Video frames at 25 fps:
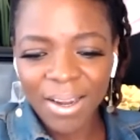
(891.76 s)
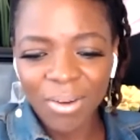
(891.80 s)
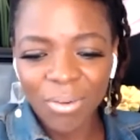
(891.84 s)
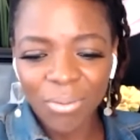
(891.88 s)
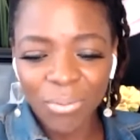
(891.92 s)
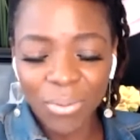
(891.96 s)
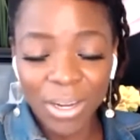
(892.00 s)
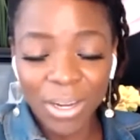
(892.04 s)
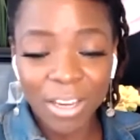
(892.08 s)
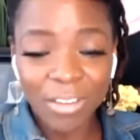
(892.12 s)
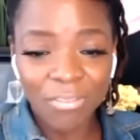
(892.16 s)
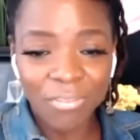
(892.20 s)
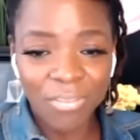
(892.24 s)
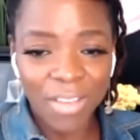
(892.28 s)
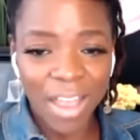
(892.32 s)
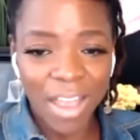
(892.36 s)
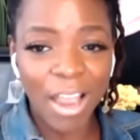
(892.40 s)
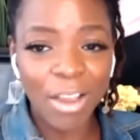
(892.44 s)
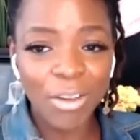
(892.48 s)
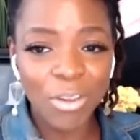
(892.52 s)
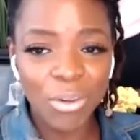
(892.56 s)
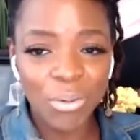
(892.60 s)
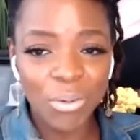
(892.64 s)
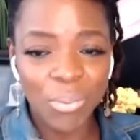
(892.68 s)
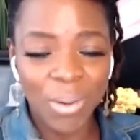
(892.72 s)

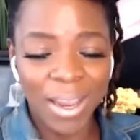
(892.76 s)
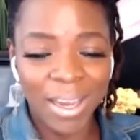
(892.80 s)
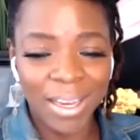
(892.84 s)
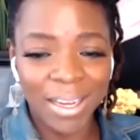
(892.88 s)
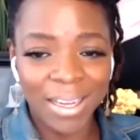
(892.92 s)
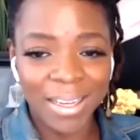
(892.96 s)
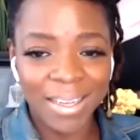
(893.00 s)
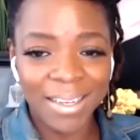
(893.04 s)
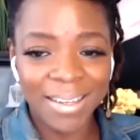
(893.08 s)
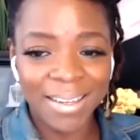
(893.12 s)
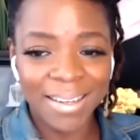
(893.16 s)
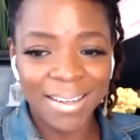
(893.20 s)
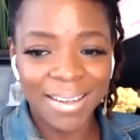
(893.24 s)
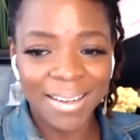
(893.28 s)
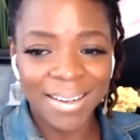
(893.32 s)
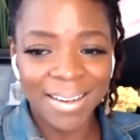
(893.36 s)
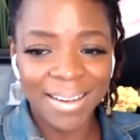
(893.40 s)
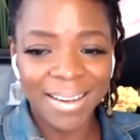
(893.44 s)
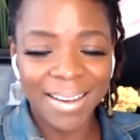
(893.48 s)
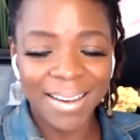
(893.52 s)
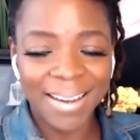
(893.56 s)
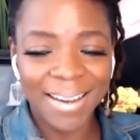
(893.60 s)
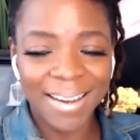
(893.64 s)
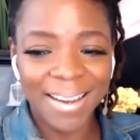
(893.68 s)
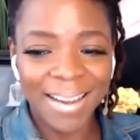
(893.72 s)
reevaluate it
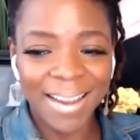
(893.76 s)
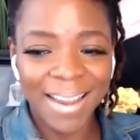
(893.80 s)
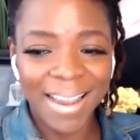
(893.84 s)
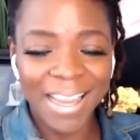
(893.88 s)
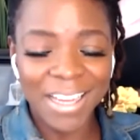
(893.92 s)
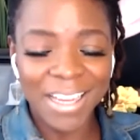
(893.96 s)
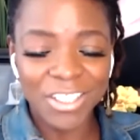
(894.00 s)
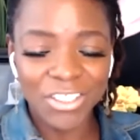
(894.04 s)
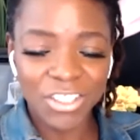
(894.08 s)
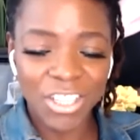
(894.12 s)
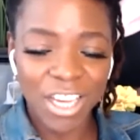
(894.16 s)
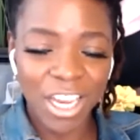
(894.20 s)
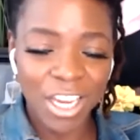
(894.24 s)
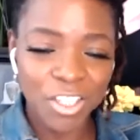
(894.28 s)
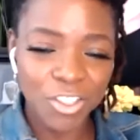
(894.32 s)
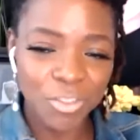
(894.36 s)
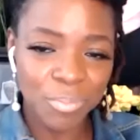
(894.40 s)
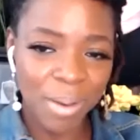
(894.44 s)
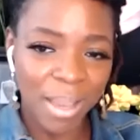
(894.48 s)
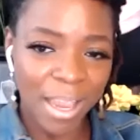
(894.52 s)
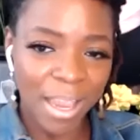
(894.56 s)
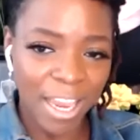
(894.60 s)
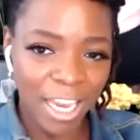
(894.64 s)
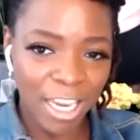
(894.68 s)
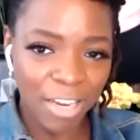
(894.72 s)
and change
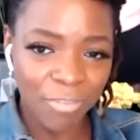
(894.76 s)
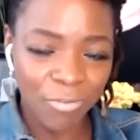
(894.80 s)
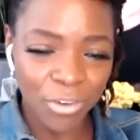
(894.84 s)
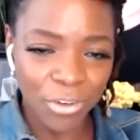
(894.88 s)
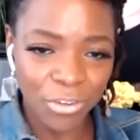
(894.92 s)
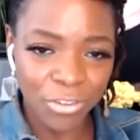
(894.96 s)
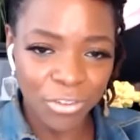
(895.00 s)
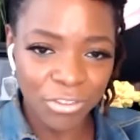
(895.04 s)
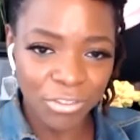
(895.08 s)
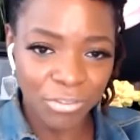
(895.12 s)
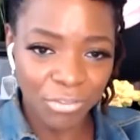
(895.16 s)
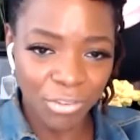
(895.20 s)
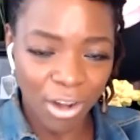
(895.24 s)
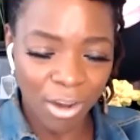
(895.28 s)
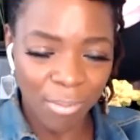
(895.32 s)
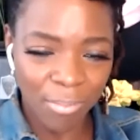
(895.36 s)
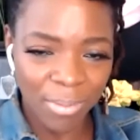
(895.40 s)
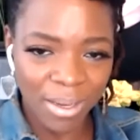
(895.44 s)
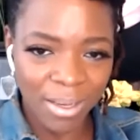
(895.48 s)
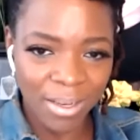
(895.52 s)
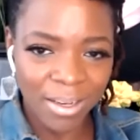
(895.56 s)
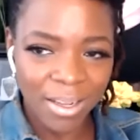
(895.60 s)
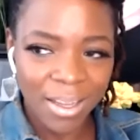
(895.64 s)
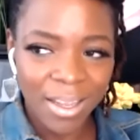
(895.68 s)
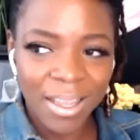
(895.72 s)
behaviors from
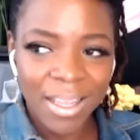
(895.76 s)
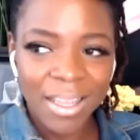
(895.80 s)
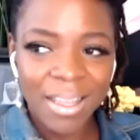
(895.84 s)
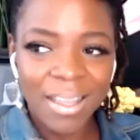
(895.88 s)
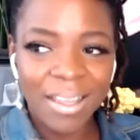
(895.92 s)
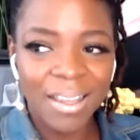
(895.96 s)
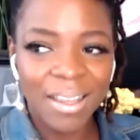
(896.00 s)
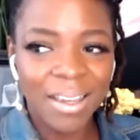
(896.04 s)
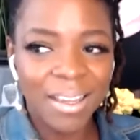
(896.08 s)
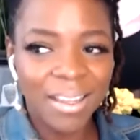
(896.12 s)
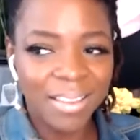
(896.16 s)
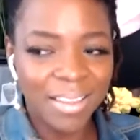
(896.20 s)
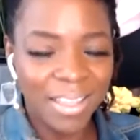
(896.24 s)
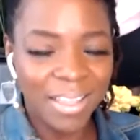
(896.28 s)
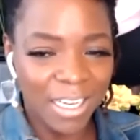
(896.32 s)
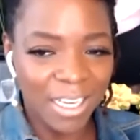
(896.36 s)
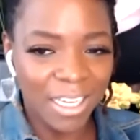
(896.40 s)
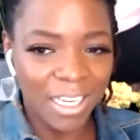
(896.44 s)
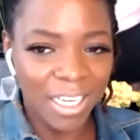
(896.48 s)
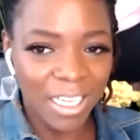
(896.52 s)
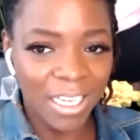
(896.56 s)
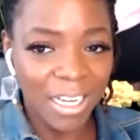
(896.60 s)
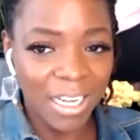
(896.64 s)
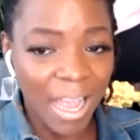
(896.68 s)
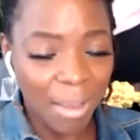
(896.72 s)
it, then it
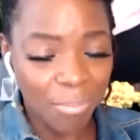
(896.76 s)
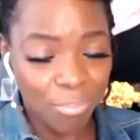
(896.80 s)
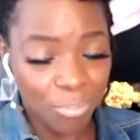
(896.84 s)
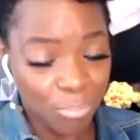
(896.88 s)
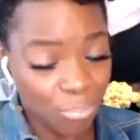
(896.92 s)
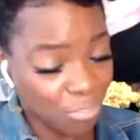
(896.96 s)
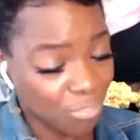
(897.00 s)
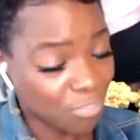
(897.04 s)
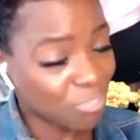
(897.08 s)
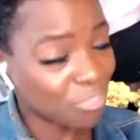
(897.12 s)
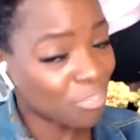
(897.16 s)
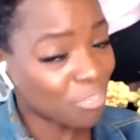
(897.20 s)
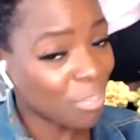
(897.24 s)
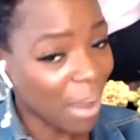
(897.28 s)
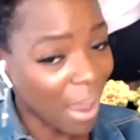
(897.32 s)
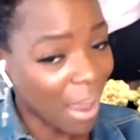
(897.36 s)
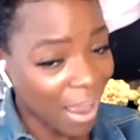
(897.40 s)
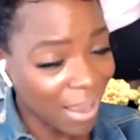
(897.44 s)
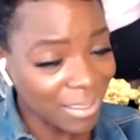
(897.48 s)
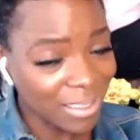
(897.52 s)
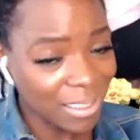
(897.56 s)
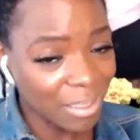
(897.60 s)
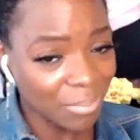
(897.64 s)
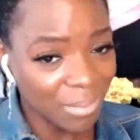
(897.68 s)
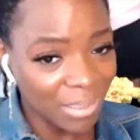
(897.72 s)
could
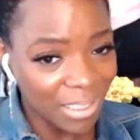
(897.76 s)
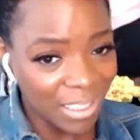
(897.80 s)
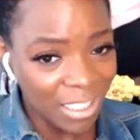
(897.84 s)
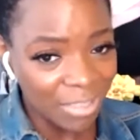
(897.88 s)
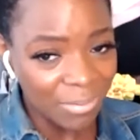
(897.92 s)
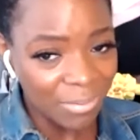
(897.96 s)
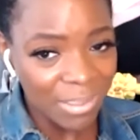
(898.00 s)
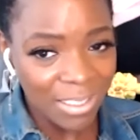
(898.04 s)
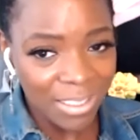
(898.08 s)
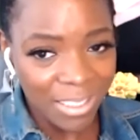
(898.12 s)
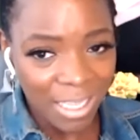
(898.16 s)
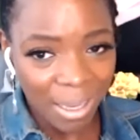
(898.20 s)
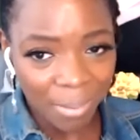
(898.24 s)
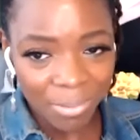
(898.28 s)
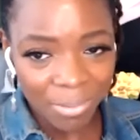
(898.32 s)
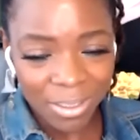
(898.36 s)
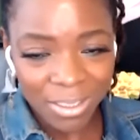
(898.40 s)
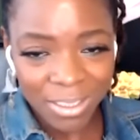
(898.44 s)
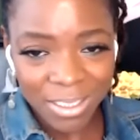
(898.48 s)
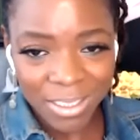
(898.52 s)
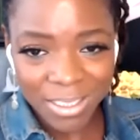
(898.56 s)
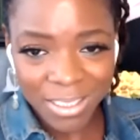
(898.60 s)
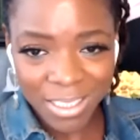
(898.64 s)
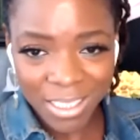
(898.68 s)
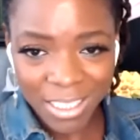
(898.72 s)
possibly even stop the
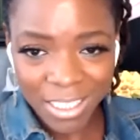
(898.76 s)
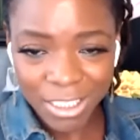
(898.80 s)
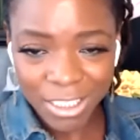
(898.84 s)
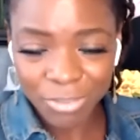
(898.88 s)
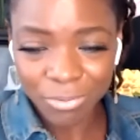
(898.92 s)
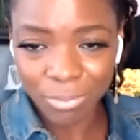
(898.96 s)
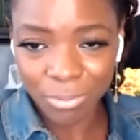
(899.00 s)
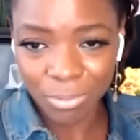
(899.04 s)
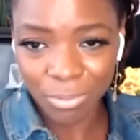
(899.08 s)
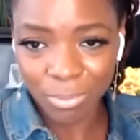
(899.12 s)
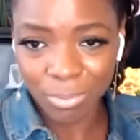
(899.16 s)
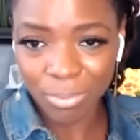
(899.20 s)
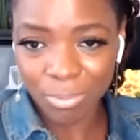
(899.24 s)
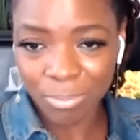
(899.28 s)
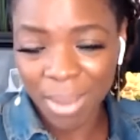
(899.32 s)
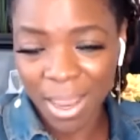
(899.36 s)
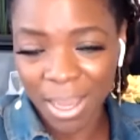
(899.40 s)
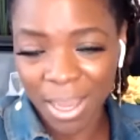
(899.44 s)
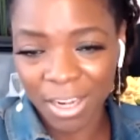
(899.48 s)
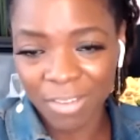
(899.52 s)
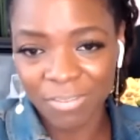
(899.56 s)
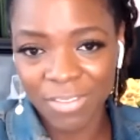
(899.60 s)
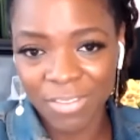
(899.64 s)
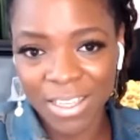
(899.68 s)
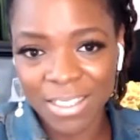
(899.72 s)
disease from
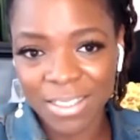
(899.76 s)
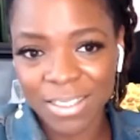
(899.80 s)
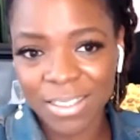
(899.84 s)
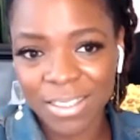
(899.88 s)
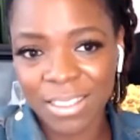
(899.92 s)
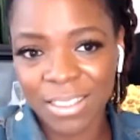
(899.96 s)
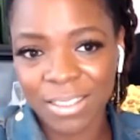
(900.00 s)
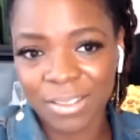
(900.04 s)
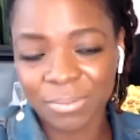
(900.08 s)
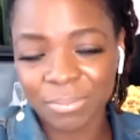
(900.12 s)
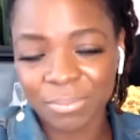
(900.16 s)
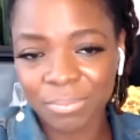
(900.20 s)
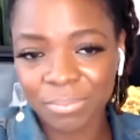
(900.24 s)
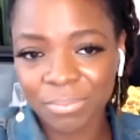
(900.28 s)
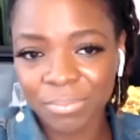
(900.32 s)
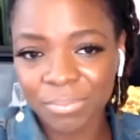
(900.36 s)
manifesting.